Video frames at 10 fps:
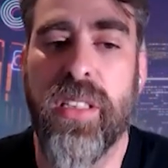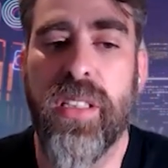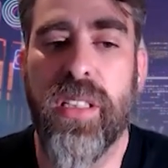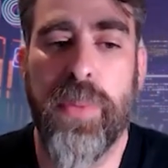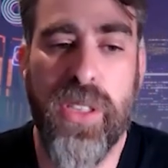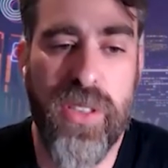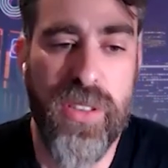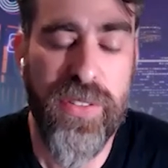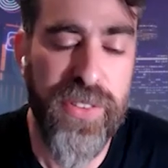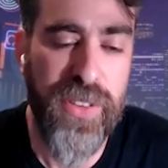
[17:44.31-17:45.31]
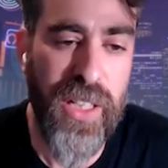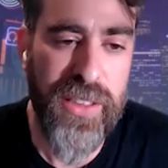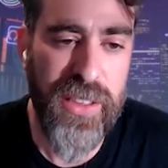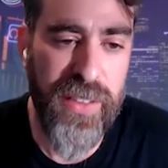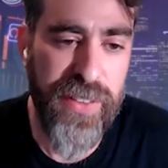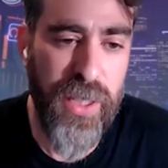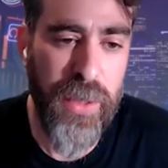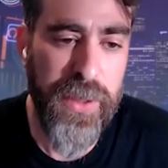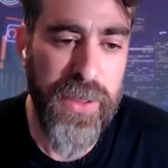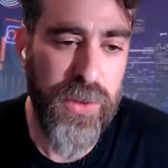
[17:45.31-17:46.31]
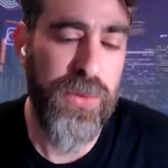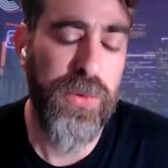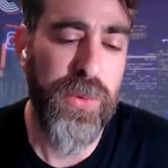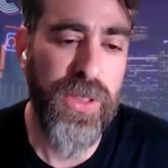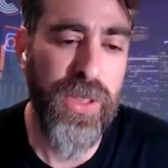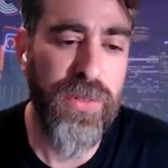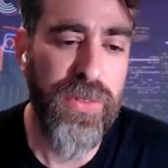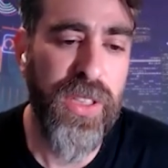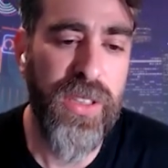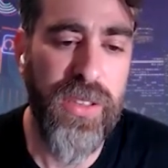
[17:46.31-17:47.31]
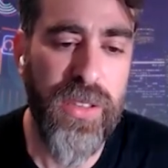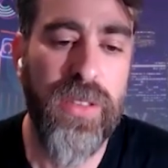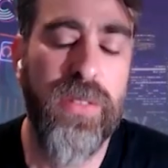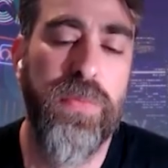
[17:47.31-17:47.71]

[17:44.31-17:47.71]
Uh, because for us as developers, we don't really